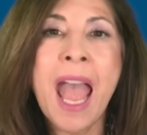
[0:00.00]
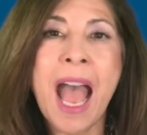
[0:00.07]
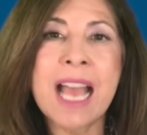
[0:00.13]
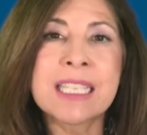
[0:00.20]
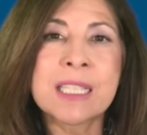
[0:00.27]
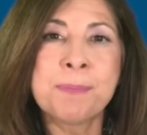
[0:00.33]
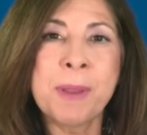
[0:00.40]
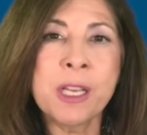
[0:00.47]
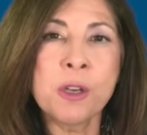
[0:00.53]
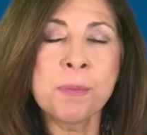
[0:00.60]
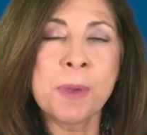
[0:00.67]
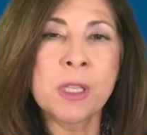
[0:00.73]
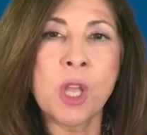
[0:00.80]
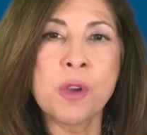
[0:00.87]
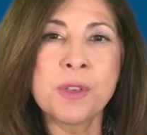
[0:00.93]
As Speaker
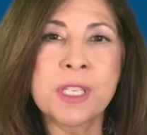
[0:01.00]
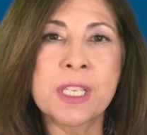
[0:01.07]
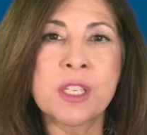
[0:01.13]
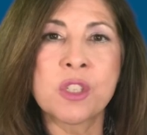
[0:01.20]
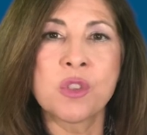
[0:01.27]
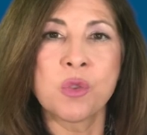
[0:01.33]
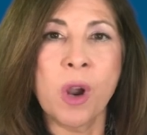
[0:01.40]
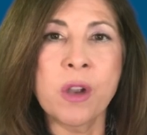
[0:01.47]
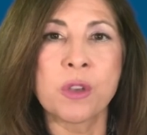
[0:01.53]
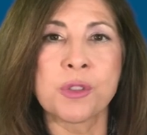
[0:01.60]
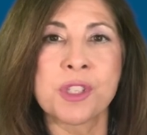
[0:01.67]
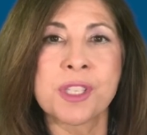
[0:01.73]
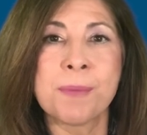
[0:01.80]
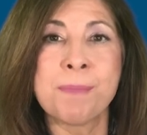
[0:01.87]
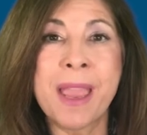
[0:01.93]
Pelosi
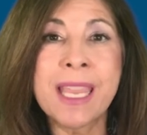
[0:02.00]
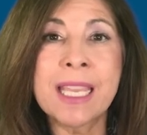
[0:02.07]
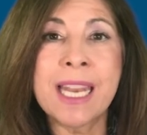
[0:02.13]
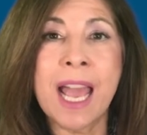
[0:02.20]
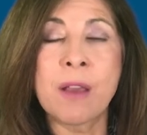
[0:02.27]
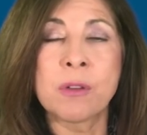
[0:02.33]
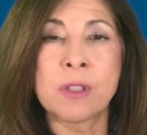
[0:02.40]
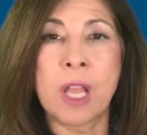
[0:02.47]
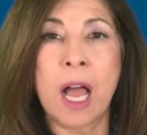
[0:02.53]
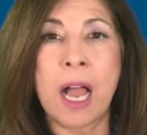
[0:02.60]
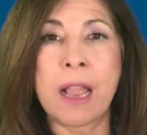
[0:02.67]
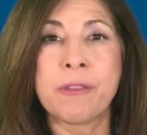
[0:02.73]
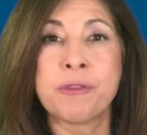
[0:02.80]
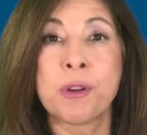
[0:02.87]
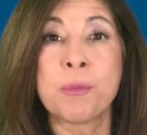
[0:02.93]
struggles to make it out
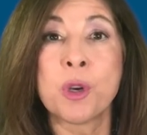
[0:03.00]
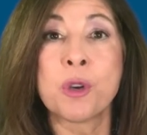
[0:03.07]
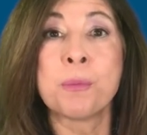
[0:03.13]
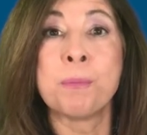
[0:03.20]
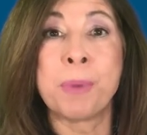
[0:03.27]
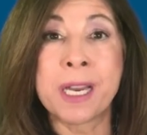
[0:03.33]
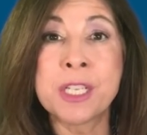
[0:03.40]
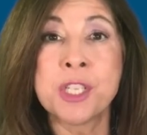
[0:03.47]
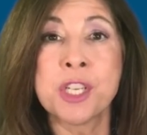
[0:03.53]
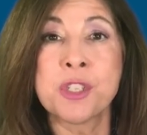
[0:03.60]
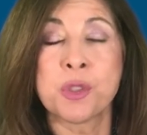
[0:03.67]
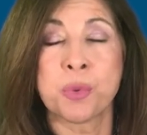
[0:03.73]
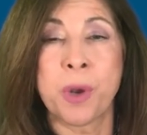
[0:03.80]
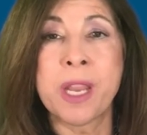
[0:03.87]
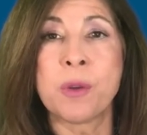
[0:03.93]
alive from her
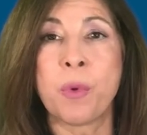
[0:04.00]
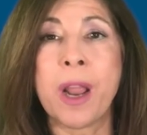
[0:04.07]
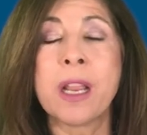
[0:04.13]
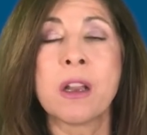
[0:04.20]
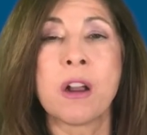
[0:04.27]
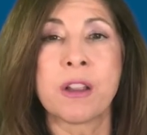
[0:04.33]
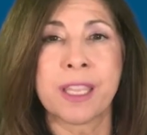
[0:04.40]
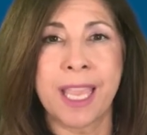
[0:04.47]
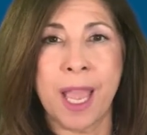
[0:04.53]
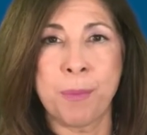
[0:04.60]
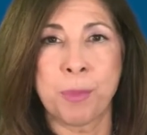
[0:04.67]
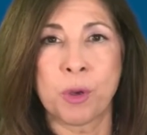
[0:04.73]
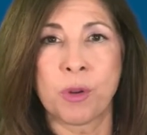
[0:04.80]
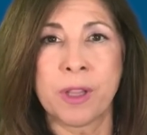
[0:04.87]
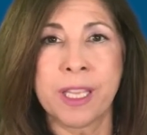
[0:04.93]
budget train wreck on
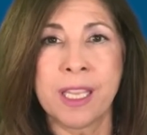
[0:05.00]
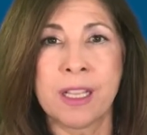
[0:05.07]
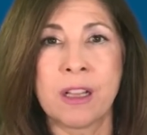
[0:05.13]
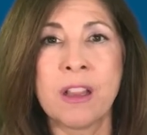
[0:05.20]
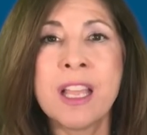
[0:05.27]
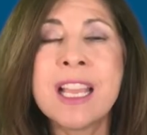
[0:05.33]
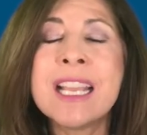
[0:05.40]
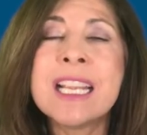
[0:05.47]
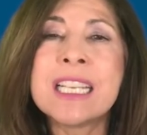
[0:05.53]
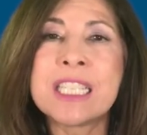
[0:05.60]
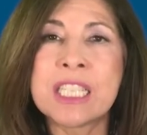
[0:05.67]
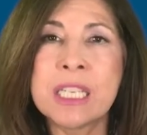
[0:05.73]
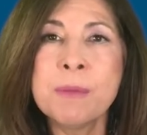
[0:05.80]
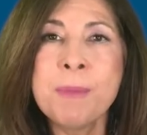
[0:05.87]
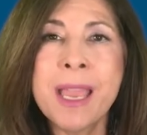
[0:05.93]
Capitol Hill,
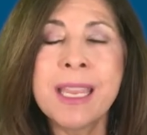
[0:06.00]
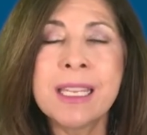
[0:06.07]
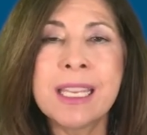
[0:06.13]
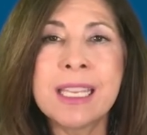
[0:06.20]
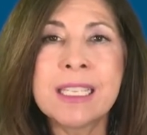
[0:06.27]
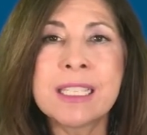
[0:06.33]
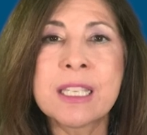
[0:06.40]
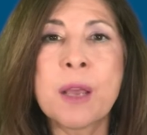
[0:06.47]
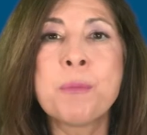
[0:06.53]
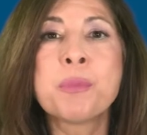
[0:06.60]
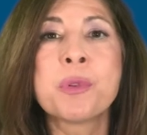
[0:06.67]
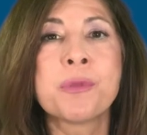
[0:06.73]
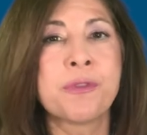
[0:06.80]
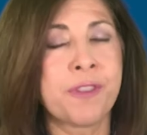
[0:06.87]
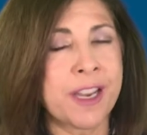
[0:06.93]
she may need some
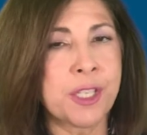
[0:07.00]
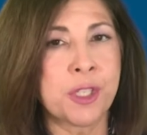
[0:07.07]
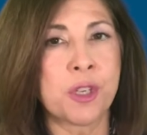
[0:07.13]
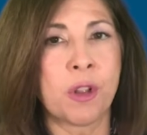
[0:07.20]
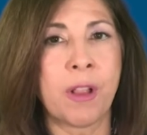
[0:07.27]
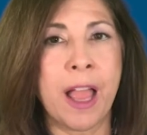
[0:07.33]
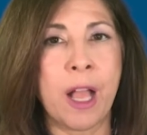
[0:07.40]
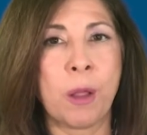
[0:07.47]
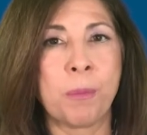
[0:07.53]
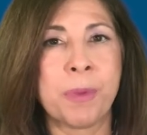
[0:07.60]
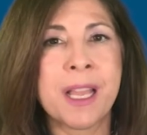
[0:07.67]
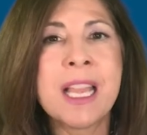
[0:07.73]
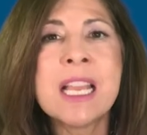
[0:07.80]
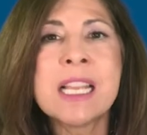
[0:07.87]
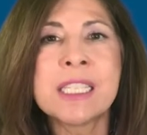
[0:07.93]
professional
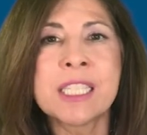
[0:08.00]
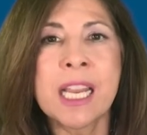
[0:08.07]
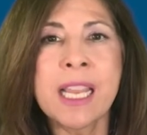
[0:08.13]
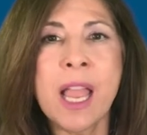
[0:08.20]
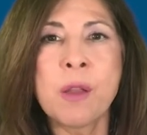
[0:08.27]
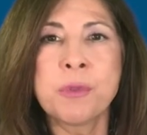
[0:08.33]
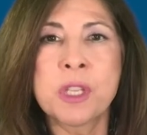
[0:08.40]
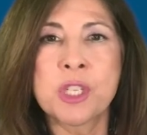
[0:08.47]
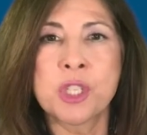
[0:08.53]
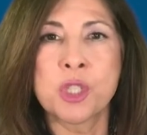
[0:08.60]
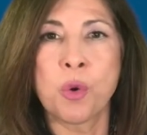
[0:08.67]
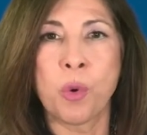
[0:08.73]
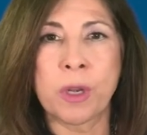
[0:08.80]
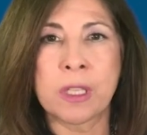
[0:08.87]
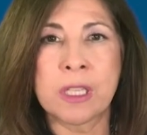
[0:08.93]
help. Check out this
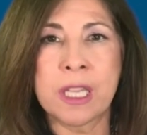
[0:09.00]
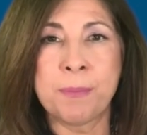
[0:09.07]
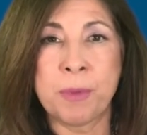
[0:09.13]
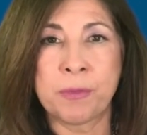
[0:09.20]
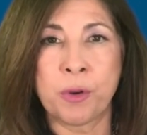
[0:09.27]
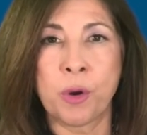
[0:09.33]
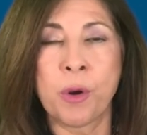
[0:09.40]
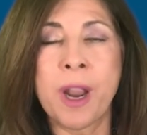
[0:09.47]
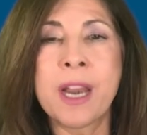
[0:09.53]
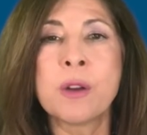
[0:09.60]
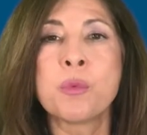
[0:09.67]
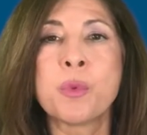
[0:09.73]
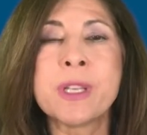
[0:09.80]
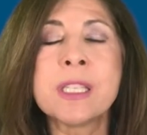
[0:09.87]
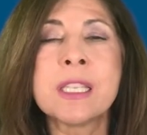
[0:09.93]
short clip of her at
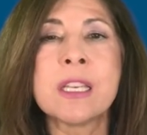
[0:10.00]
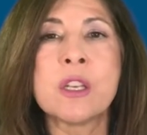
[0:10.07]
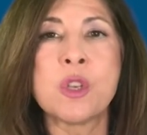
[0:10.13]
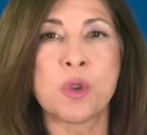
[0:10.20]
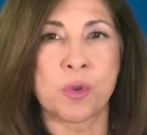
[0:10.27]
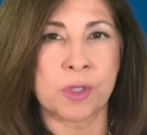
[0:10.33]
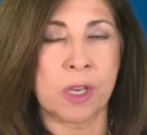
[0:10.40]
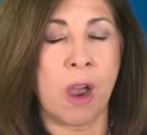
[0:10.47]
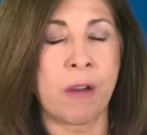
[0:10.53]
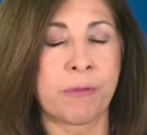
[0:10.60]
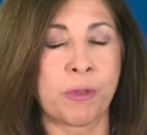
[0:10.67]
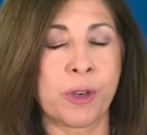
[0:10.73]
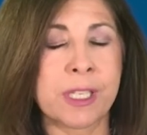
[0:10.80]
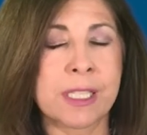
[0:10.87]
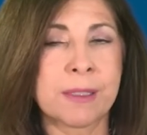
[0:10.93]
a recent news
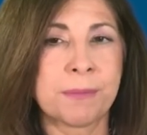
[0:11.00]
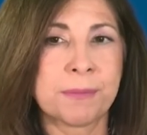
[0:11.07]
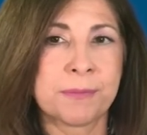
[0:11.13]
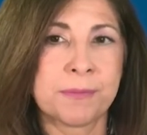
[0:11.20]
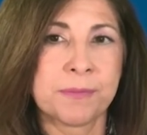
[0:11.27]
conference.